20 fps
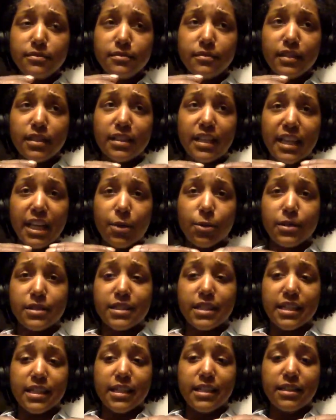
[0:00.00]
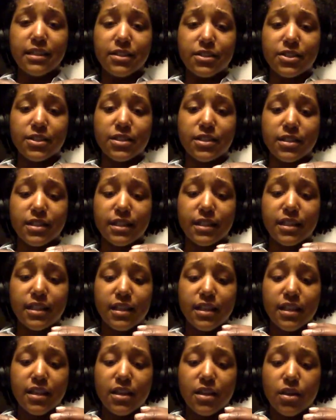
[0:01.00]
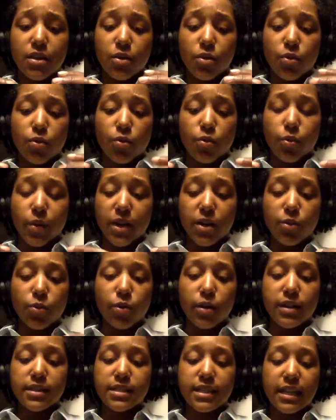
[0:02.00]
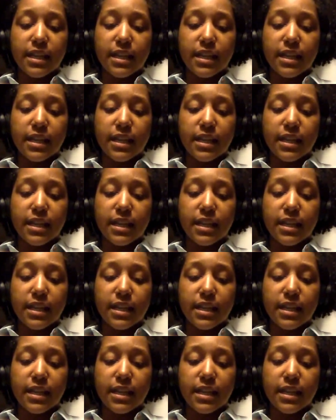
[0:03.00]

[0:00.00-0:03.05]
that I was in and just like where was I?